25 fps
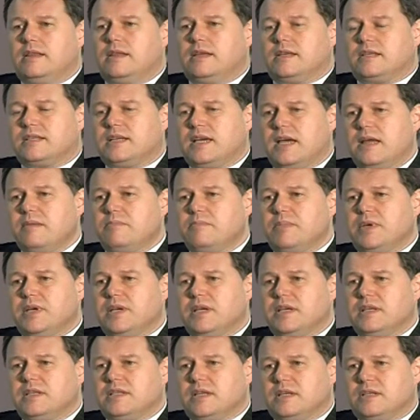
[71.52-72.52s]
This can
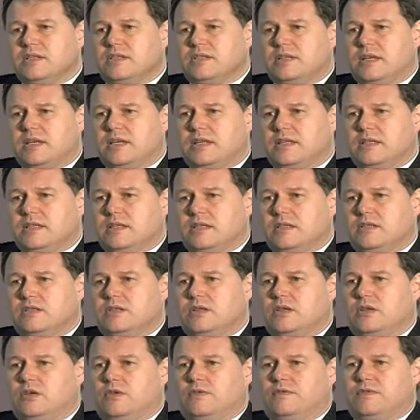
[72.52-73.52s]
be such things
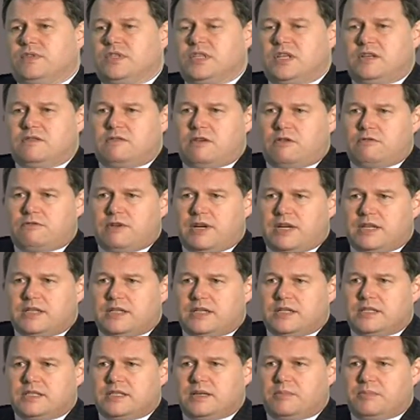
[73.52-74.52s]
as you've zero
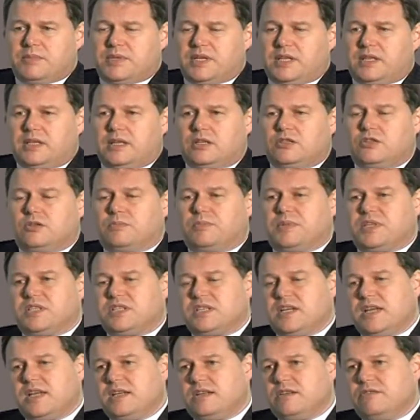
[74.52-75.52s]
rated something that should be
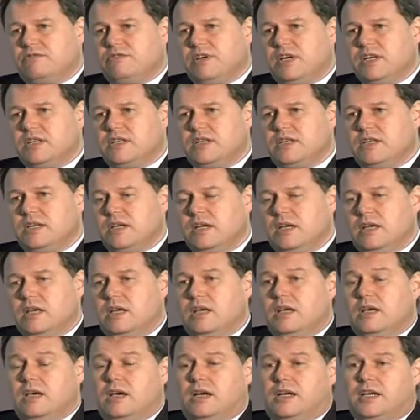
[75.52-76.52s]
standard rated.
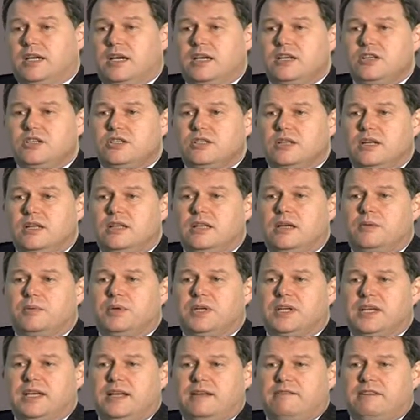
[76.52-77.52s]
Occasionally, they
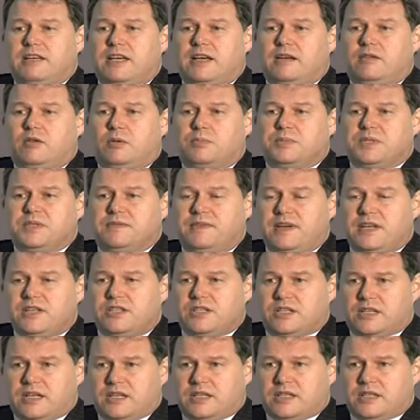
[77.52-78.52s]
will carry out
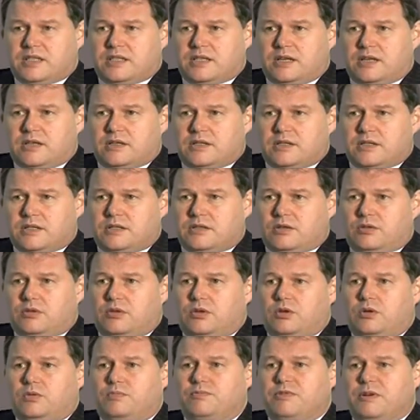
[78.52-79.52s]
observation exercises
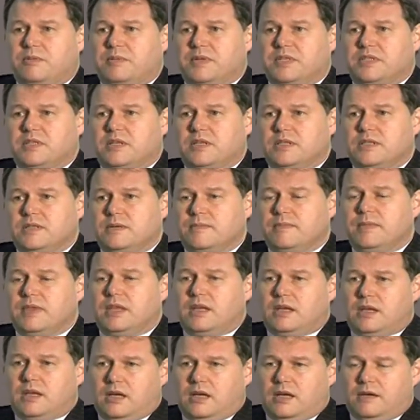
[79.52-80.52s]
on your premises.
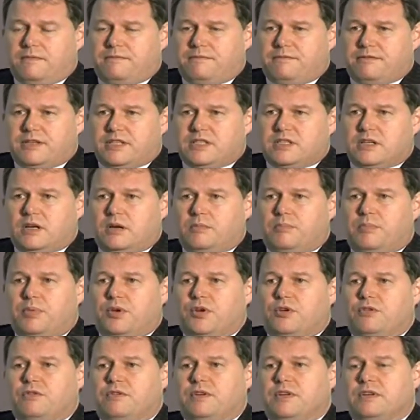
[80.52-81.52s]
If, for
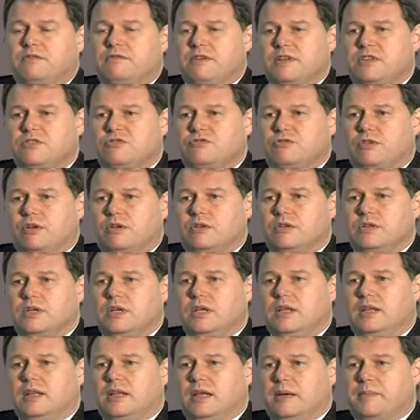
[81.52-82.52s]
example, you're in a restaurant,
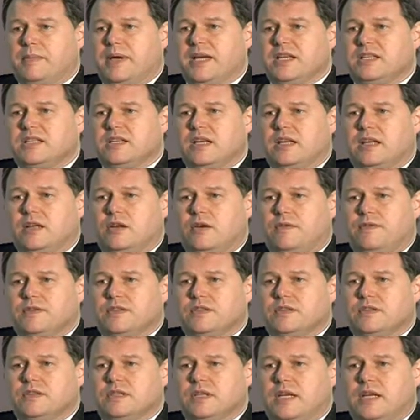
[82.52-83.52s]
they may send
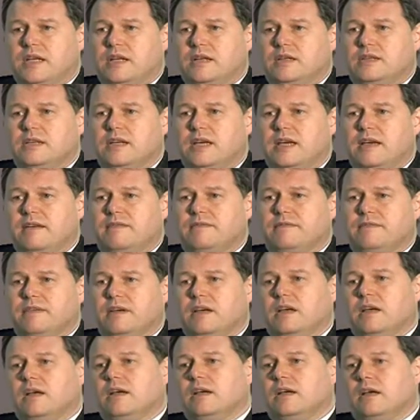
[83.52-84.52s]
officers in to have
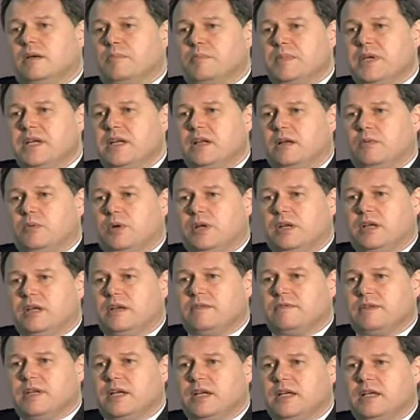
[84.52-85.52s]
a meal one
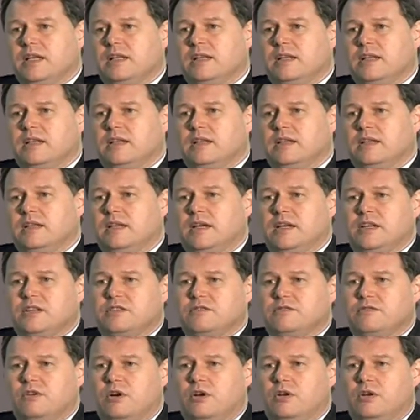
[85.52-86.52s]
evening, and then
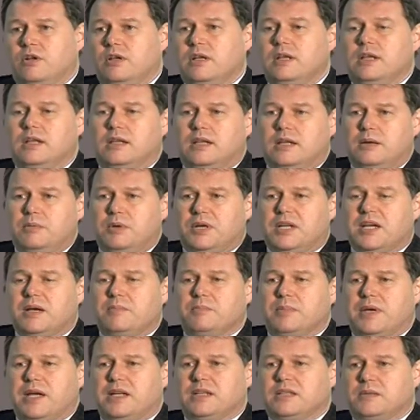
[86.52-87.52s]
later on, they will
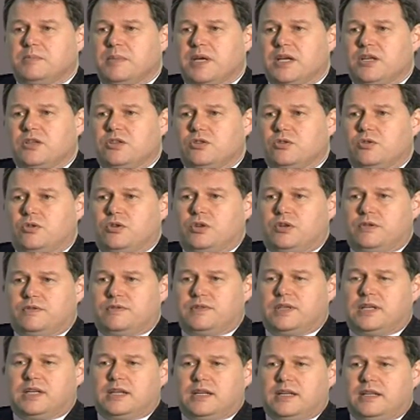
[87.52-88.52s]
come back to make sure
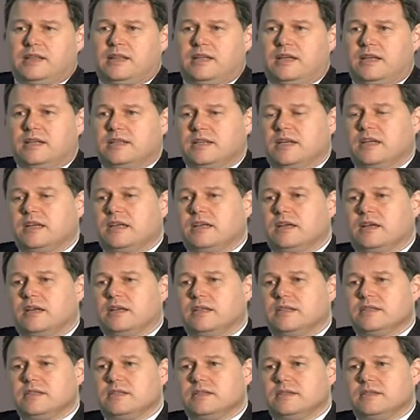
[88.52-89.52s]
you've declared their
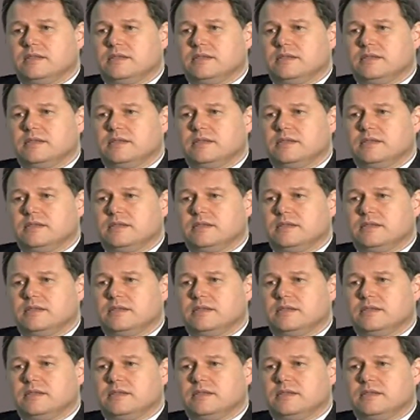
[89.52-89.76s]
takings.